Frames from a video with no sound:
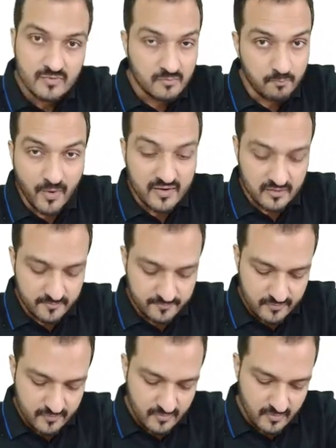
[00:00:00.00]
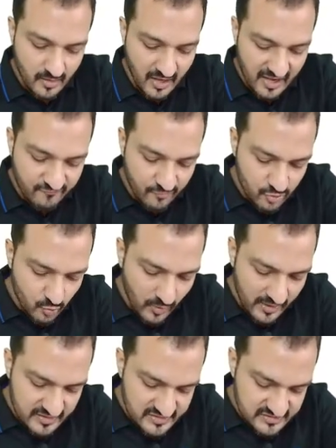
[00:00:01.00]
But I want to
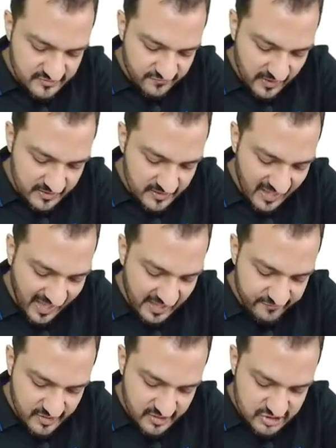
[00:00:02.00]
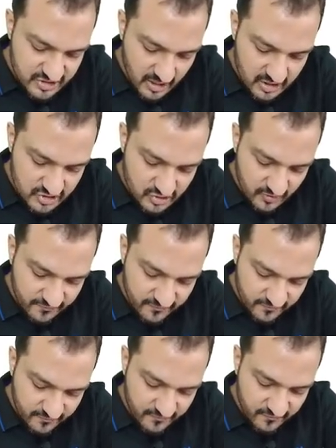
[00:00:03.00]
identify the average hours of
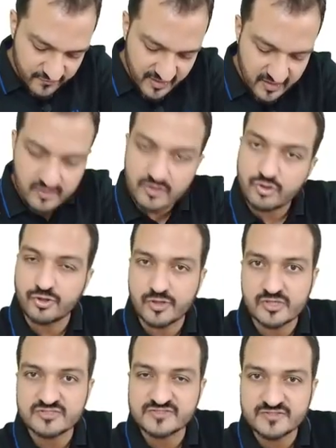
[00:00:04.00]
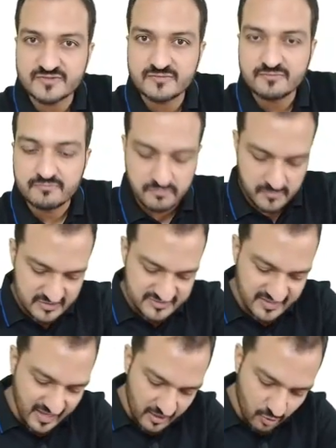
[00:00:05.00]
15 units.
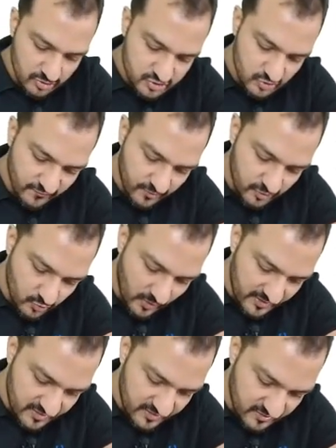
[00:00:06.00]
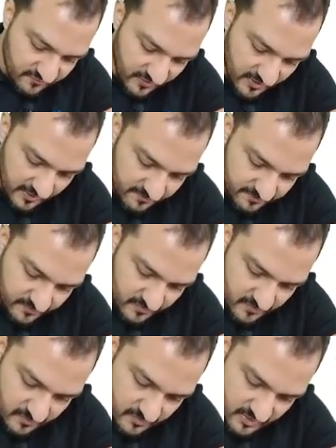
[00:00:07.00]
Say I also want to identify
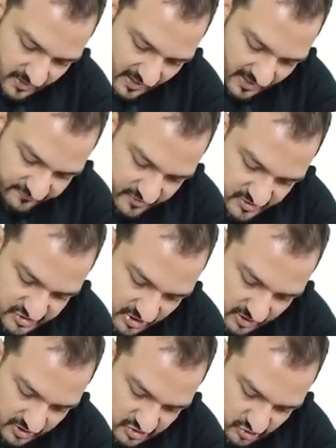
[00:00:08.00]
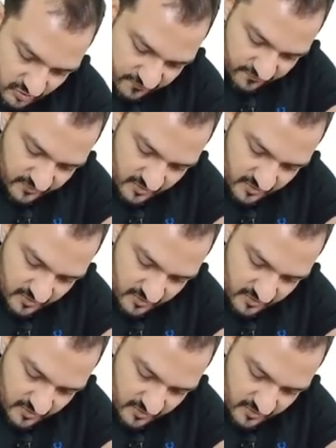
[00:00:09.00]
the average hours of